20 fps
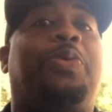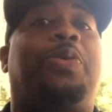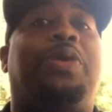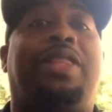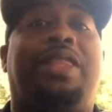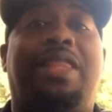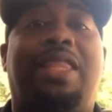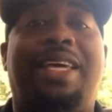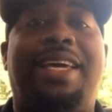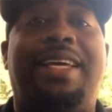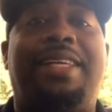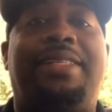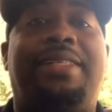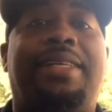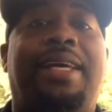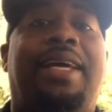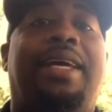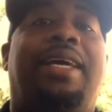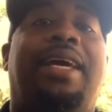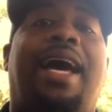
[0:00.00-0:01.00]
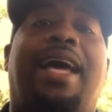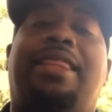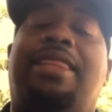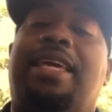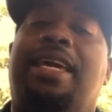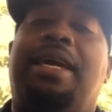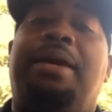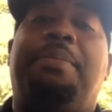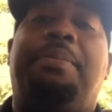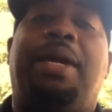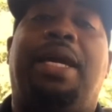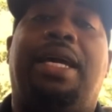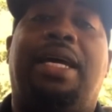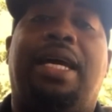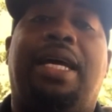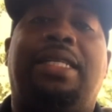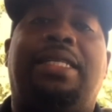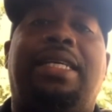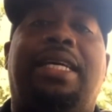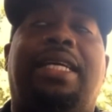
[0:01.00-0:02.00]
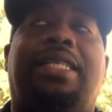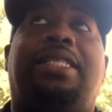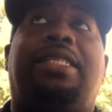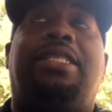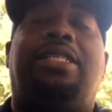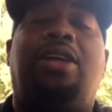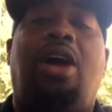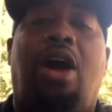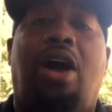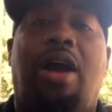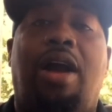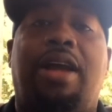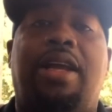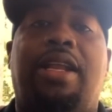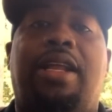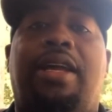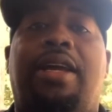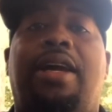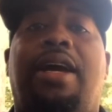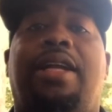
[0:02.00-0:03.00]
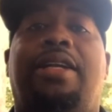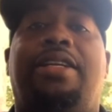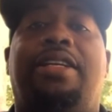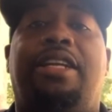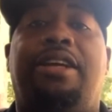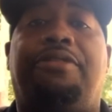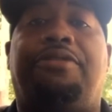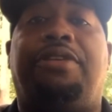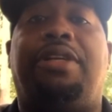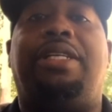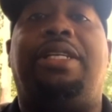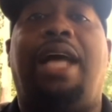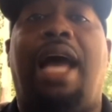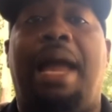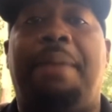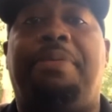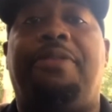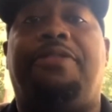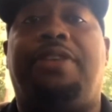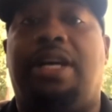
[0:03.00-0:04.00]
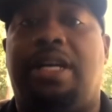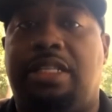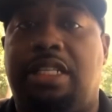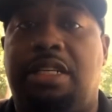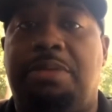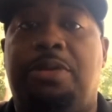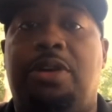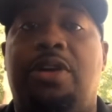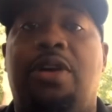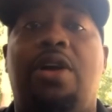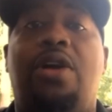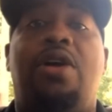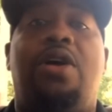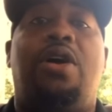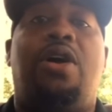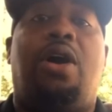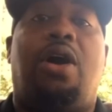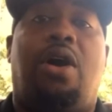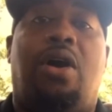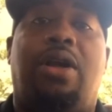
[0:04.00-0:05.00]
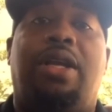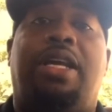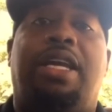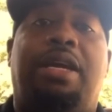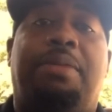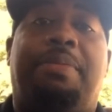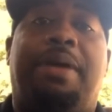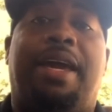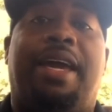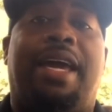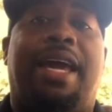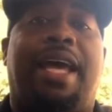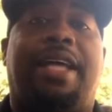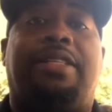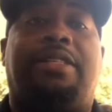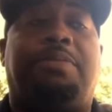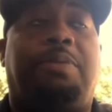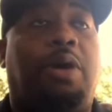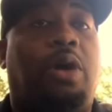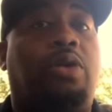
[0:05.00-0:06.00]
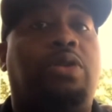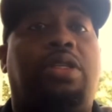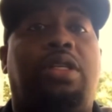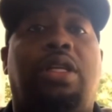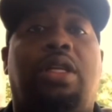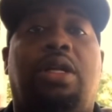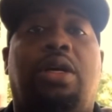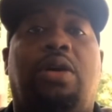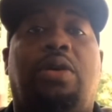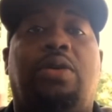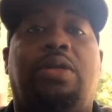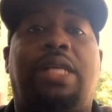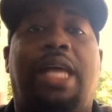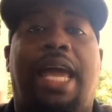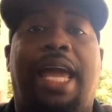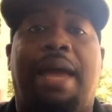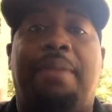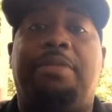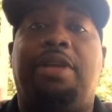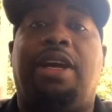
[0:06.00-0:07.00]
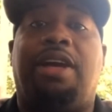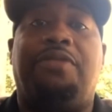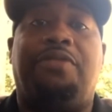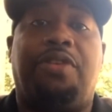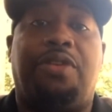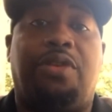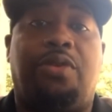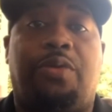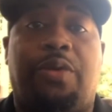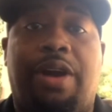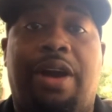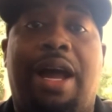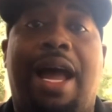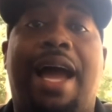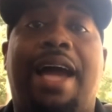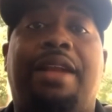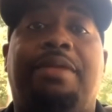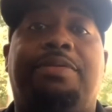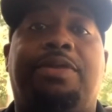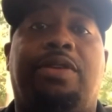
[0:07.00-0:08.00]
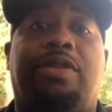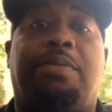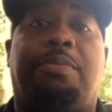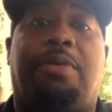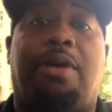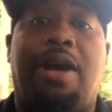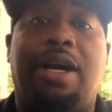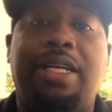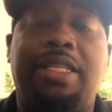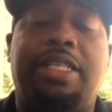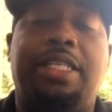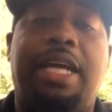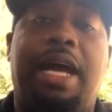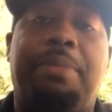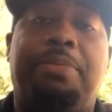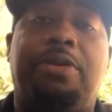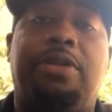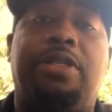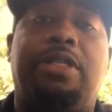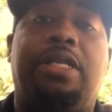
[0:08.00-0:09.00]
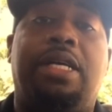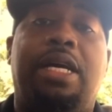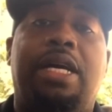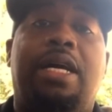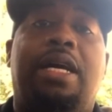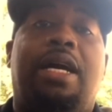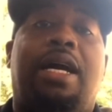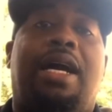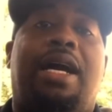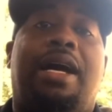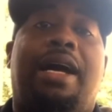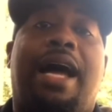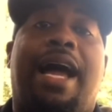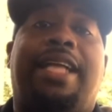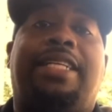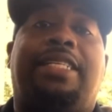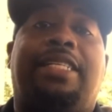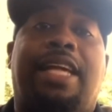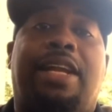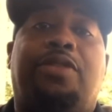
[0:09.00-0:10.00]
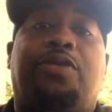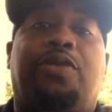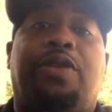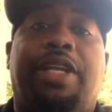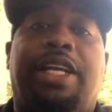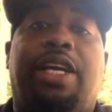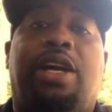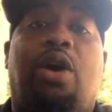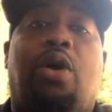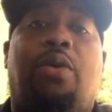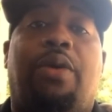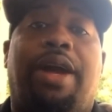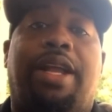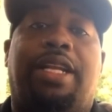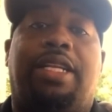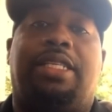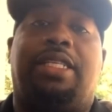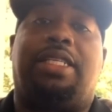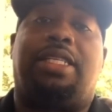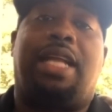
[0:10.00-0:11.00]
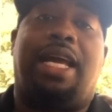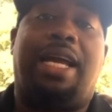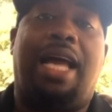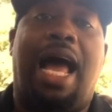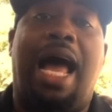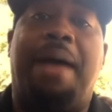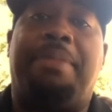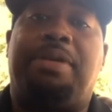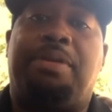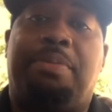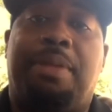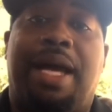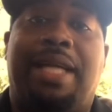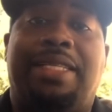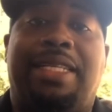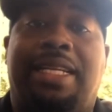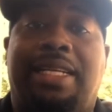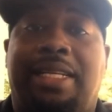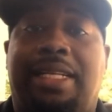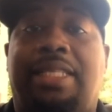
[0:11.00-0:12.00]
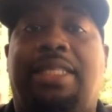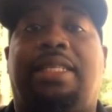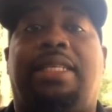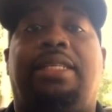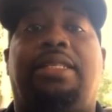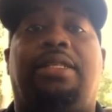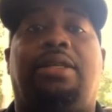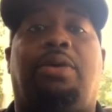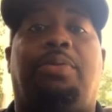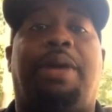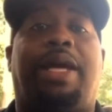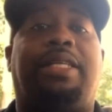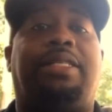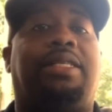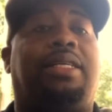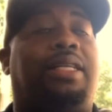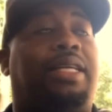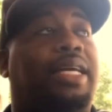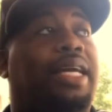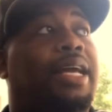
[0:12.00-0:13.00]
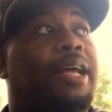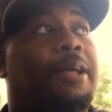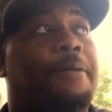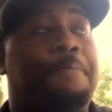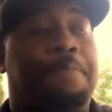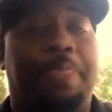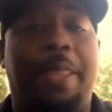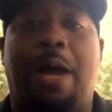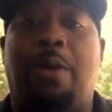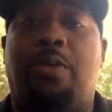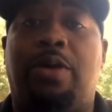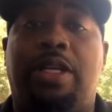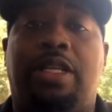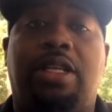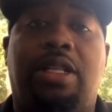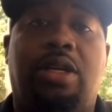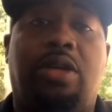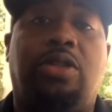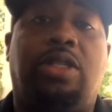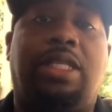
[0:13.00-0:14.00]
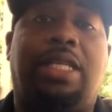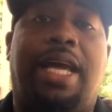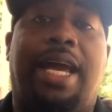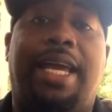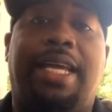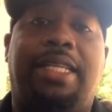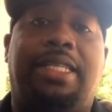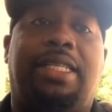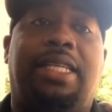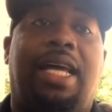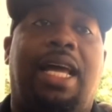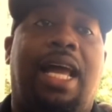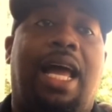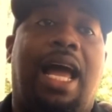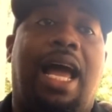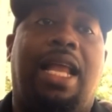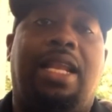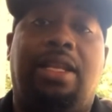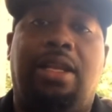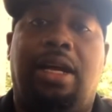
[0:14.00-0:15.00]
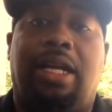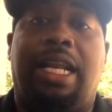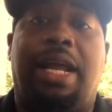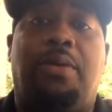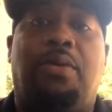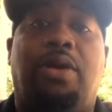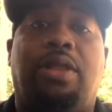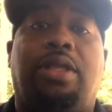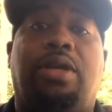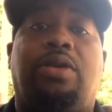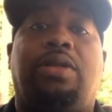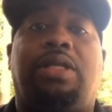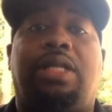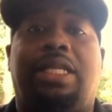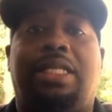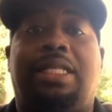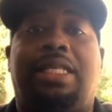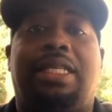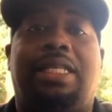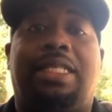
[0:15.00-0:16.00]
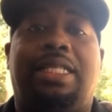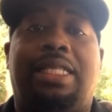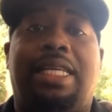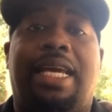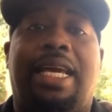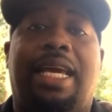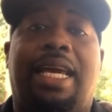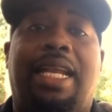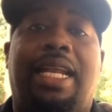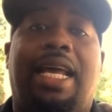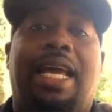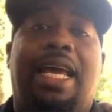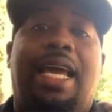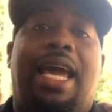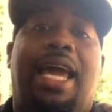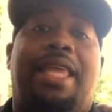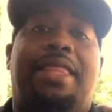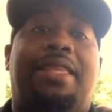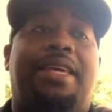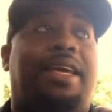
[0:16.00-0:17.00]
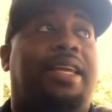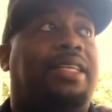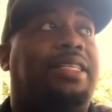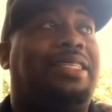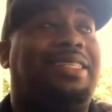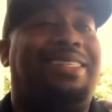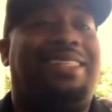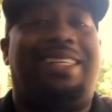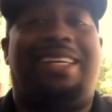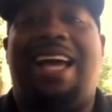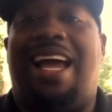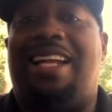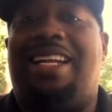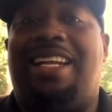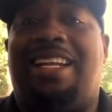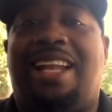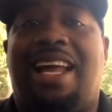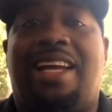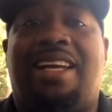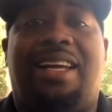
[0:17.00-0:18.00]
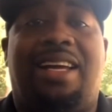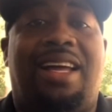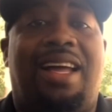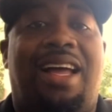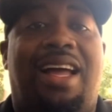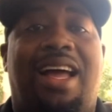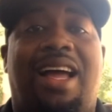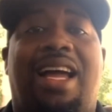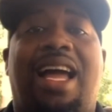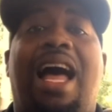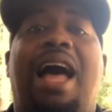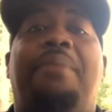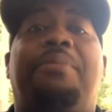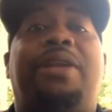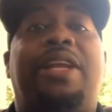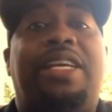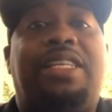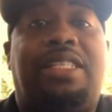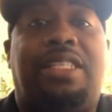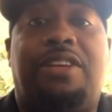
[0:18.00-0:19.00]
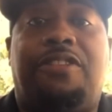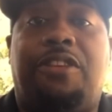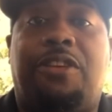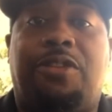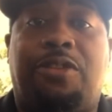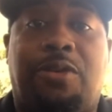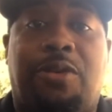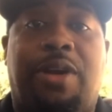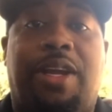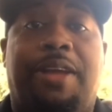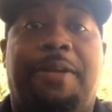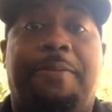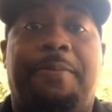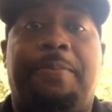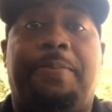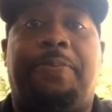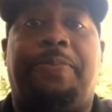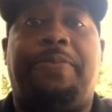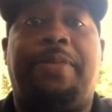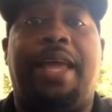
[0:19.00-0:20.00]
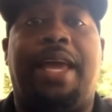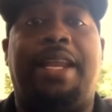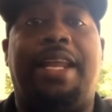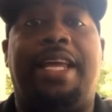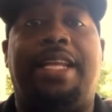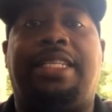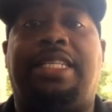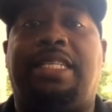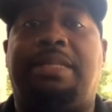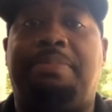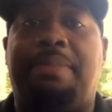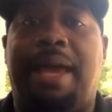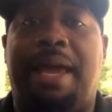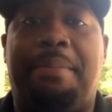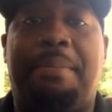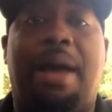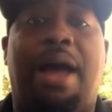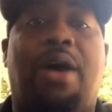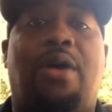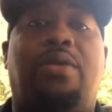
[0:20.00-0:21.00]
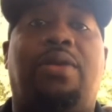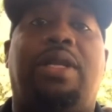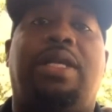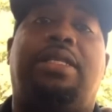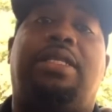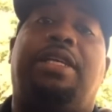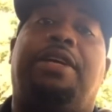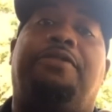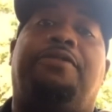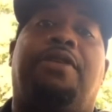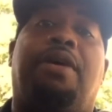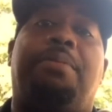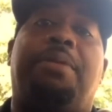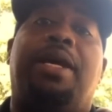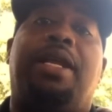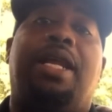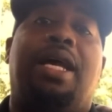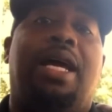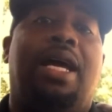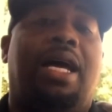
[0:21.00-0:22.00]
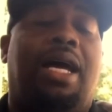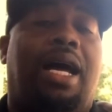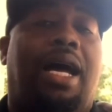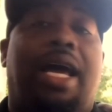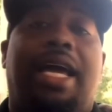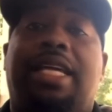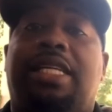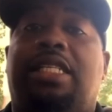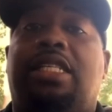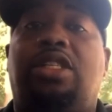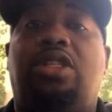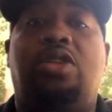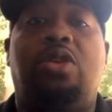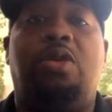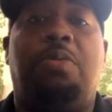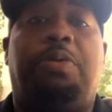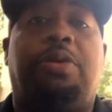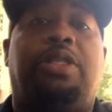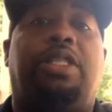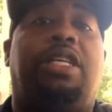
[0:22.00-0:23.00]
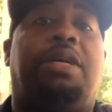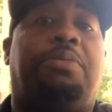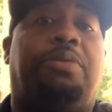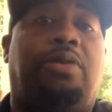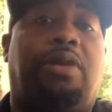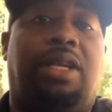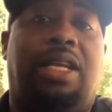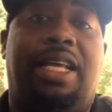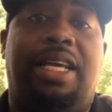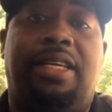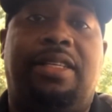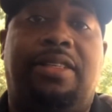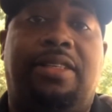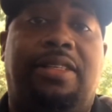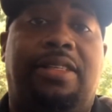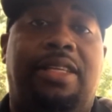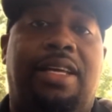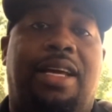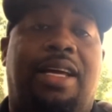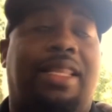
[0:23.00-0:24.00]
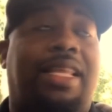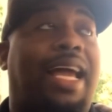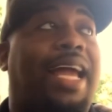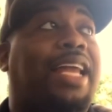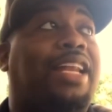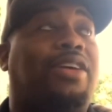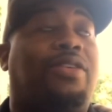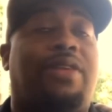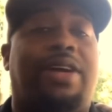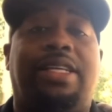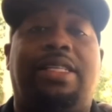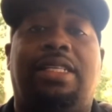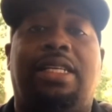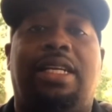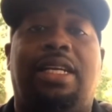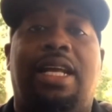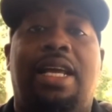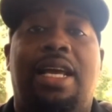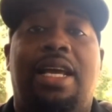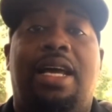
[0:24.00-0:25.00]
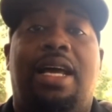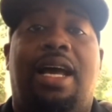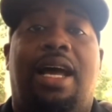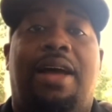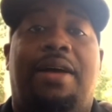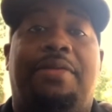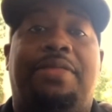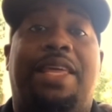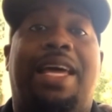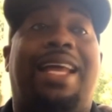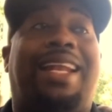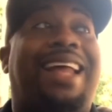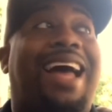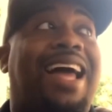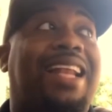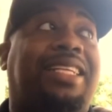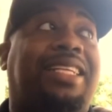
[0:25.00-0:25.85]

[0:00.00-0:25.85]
With this, I think because it's targeting a different type of customer on eBay, as opposed to those, hey, I'm looking for the rare items or the bargain shoppers, I just had to really go in and just like optimize that listing. So basically, I went to those sites, I looked at what those listings said, and then I did like a combination of the three, and then just made my own listing from it. It's super simple to list. That integration, that